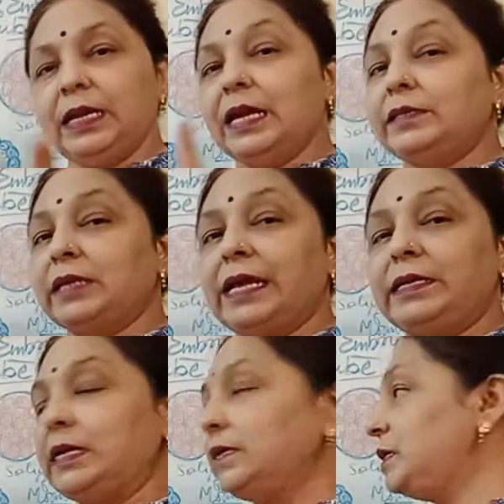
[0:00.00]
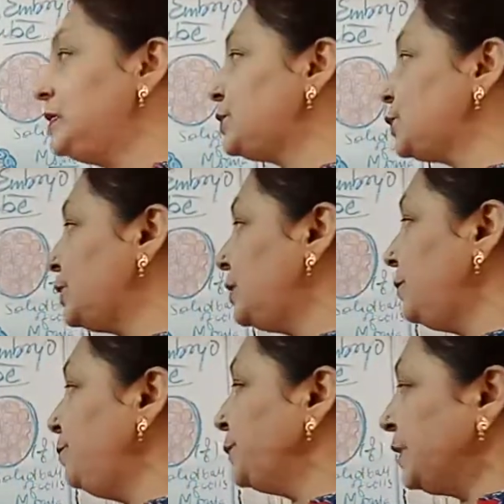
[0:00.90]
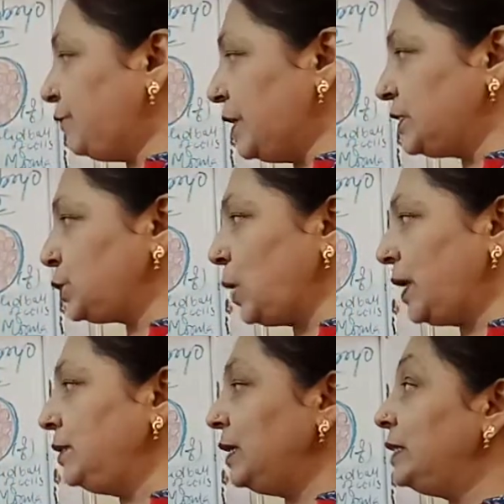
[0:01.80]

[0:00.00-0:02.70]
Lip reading: at right angles to the first one,